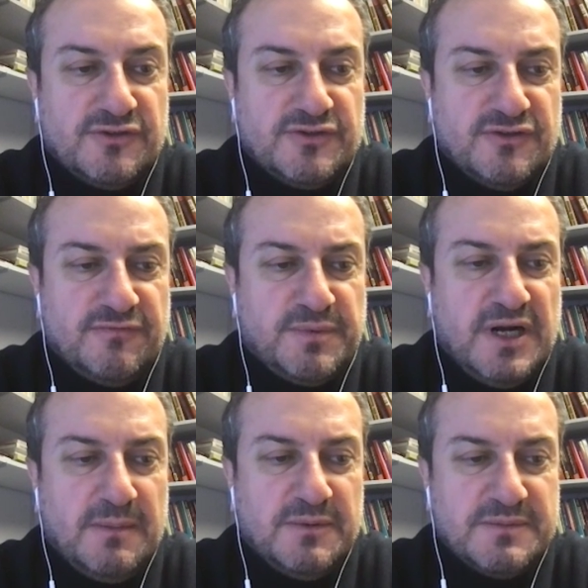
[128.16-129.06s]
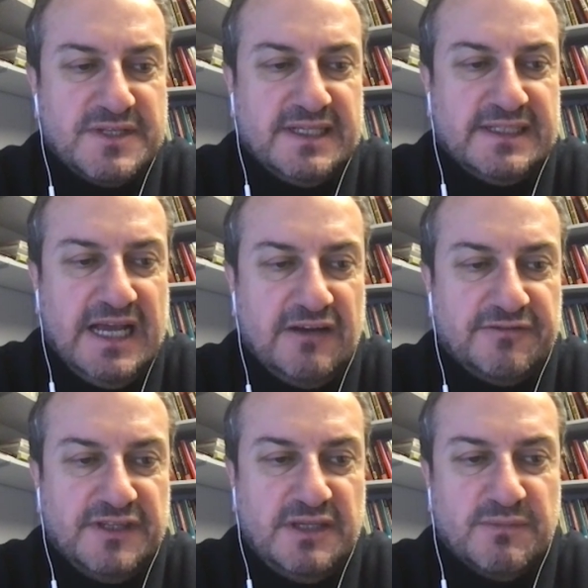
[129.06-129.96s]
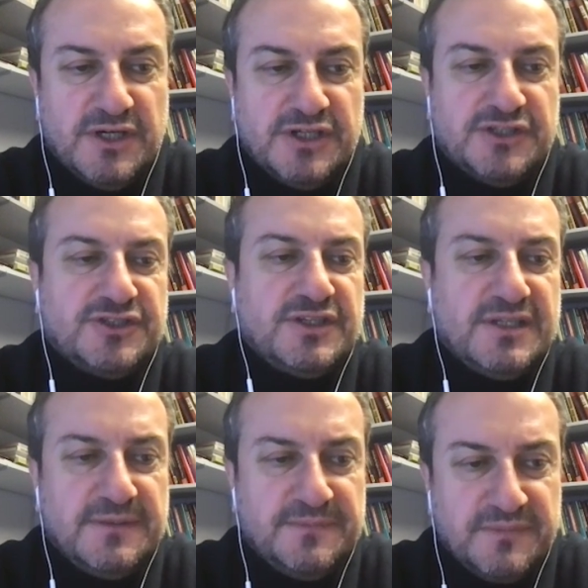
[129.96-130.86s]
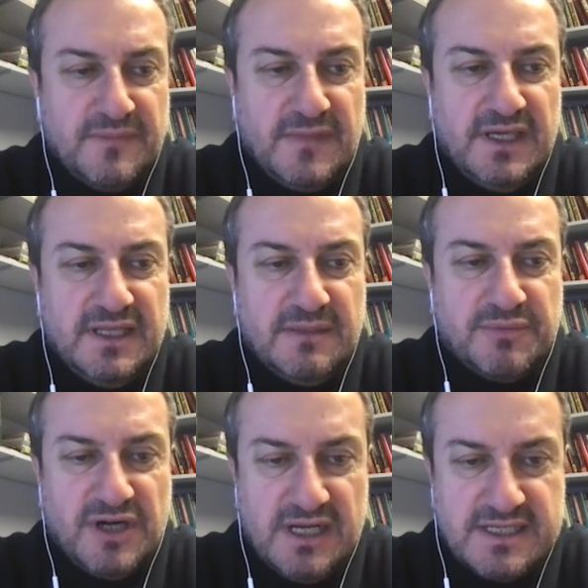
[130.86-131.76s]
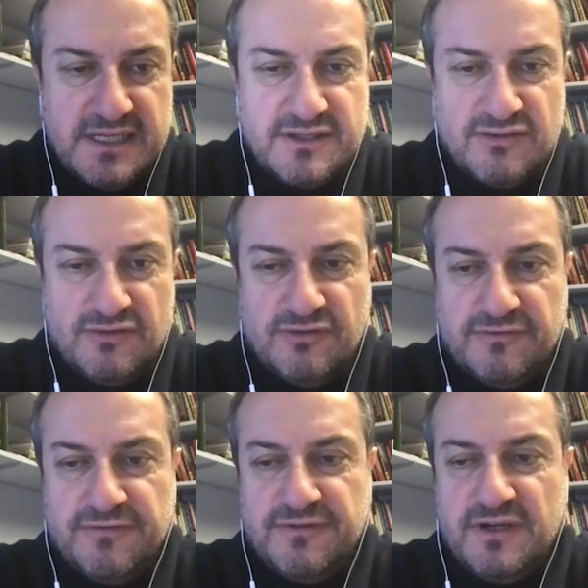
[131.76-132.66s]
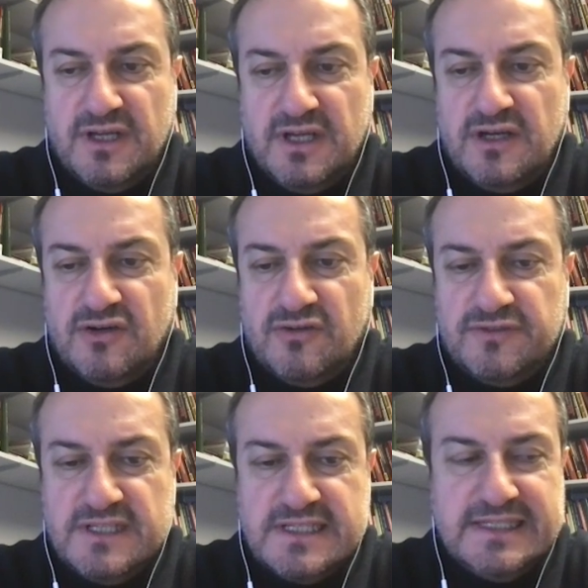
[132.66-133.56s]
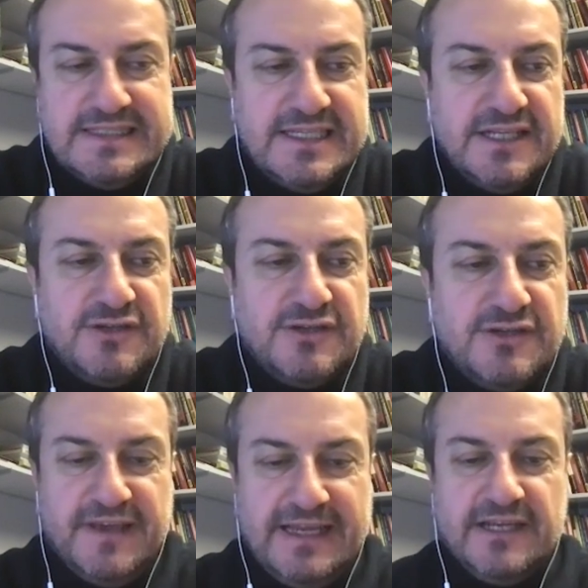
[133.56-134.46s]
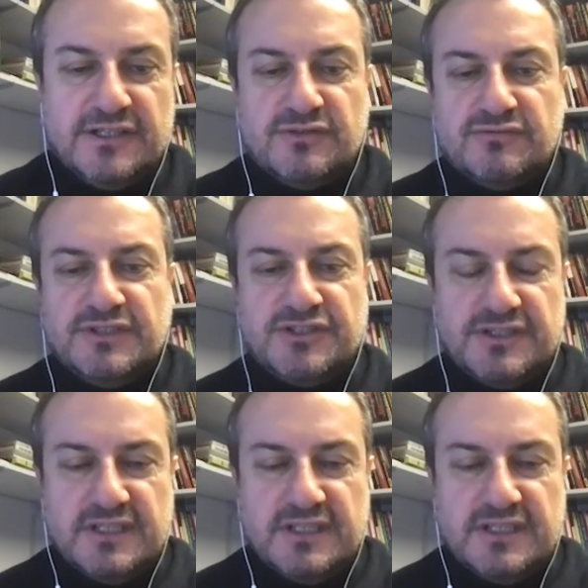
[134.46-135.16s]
of problems that have emerged in the process of this continued failure to reach an